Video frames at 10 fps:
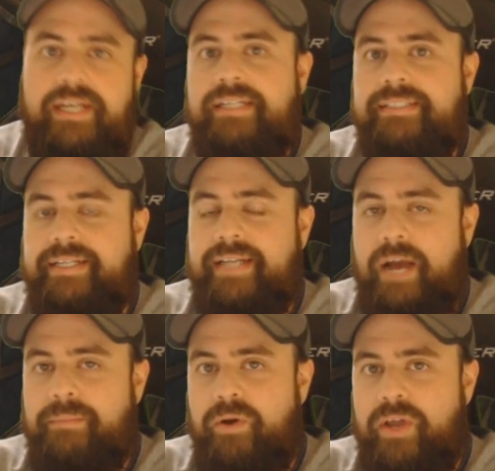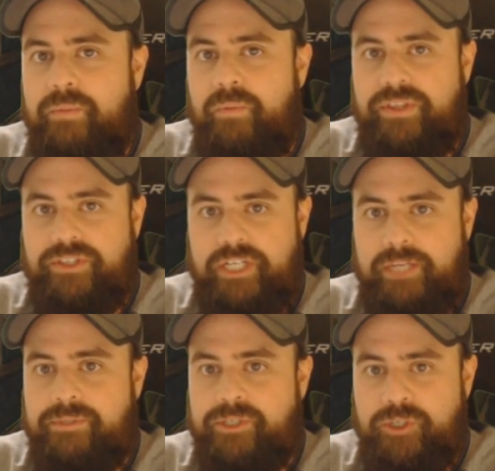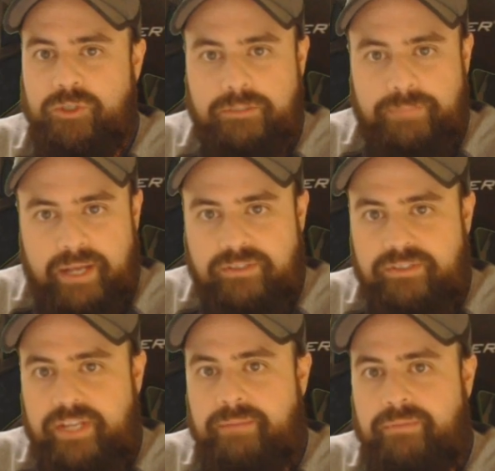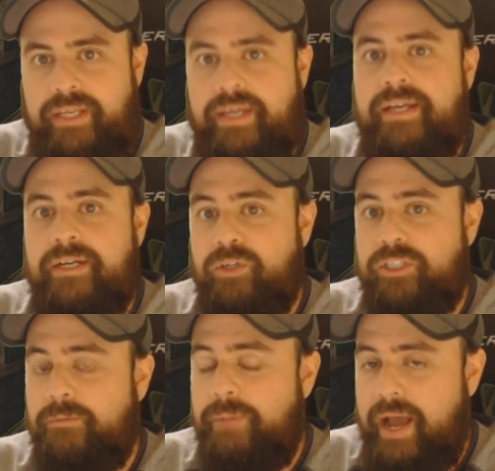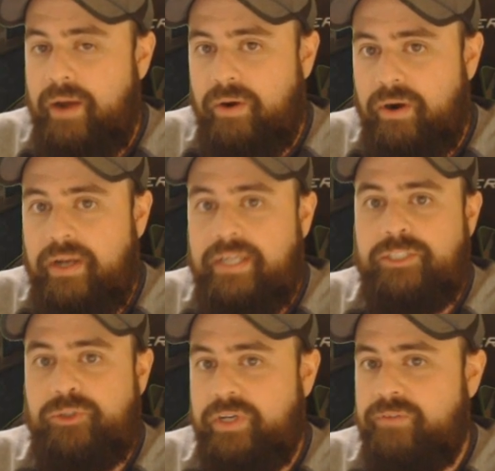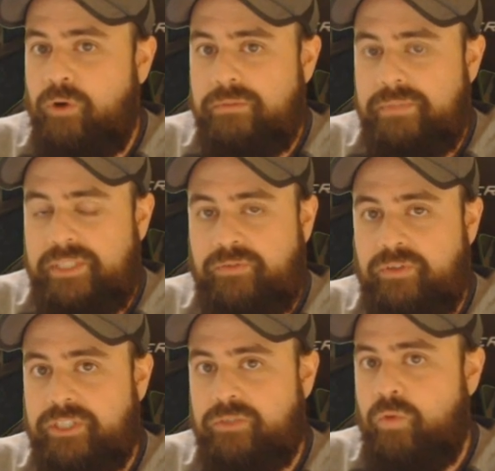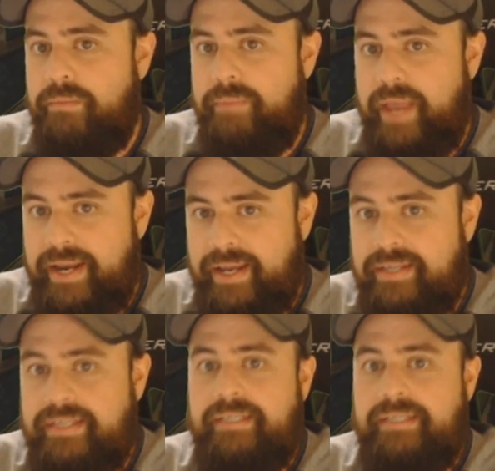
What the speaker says: to combo him with cheap choose spells, namely Crystal Power, Tree Reinforcements for just 1 mana.